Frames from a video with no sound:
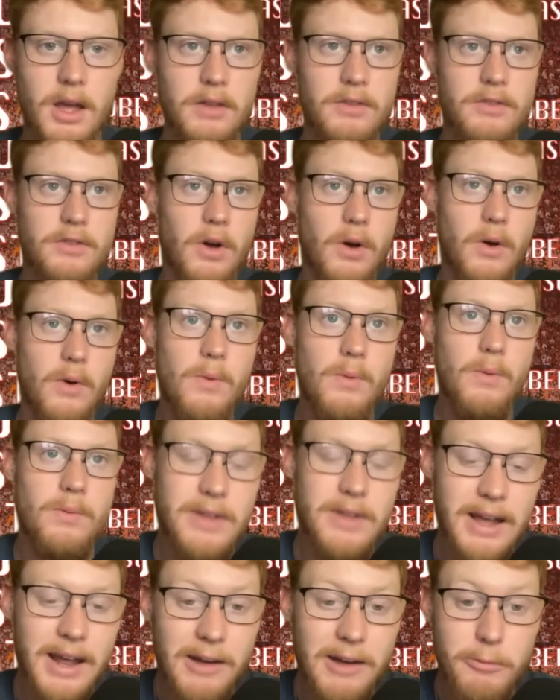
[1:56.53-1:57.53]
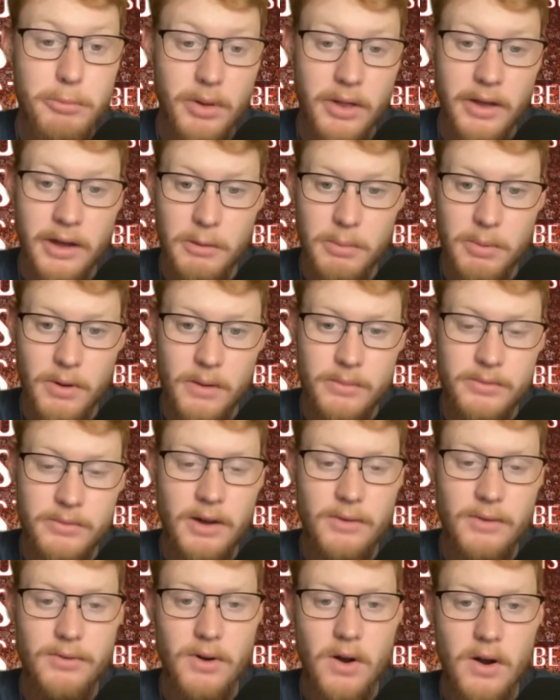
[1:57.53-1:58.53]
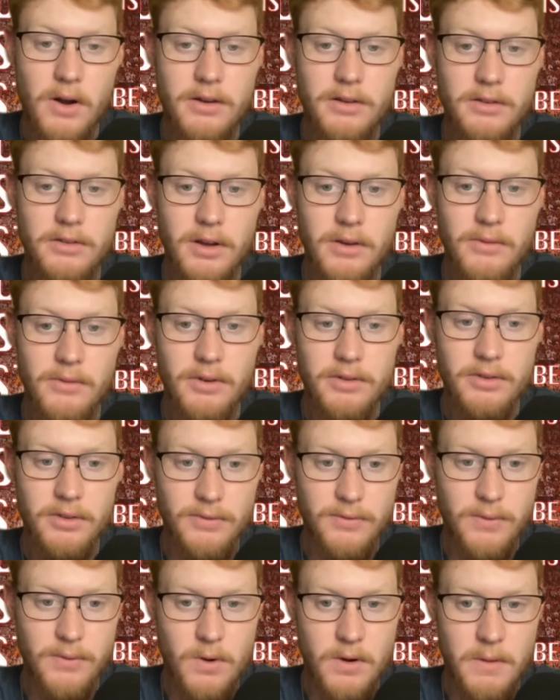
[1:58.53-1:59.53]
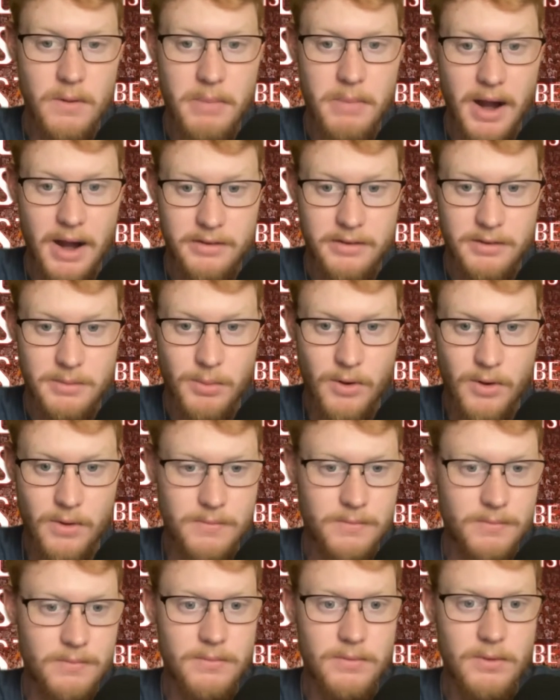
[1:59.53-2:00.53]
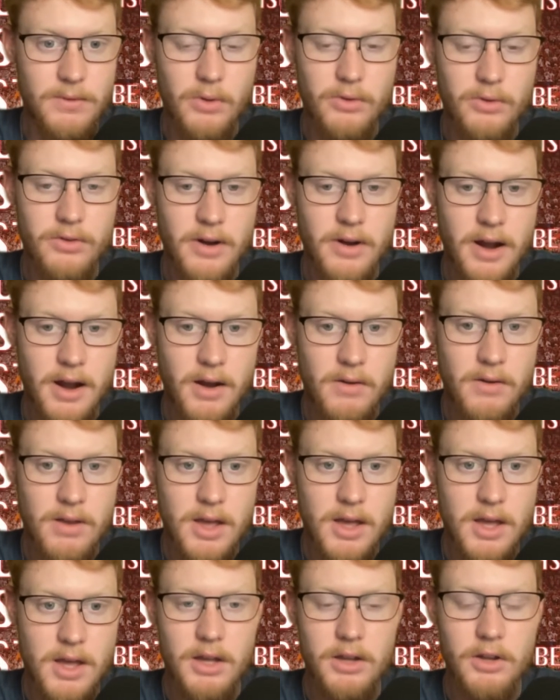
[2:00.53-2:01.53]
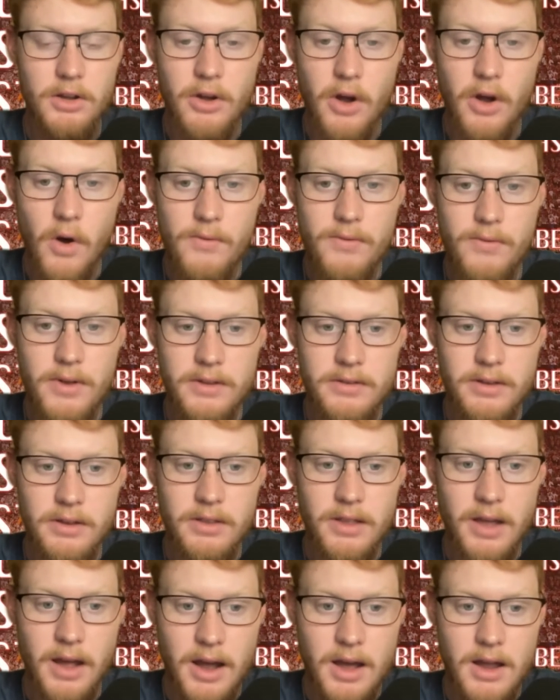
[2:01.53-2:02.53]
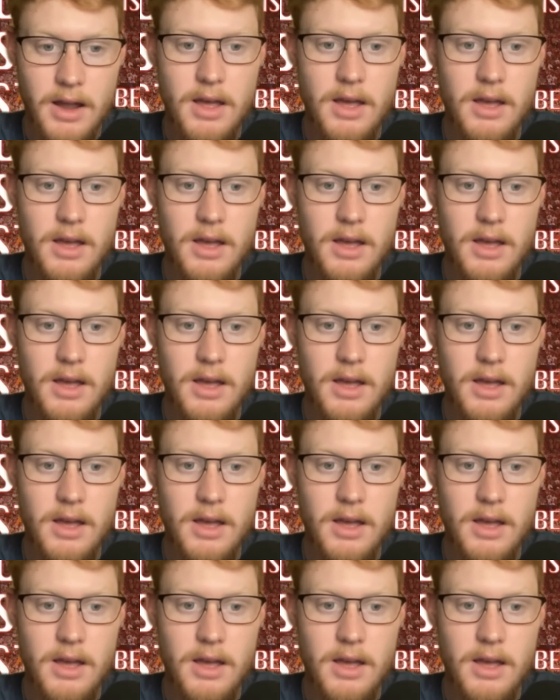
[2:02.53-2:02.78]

So, they have player props out for Arkansas versus Fordham basketball. Those are out. Go visit that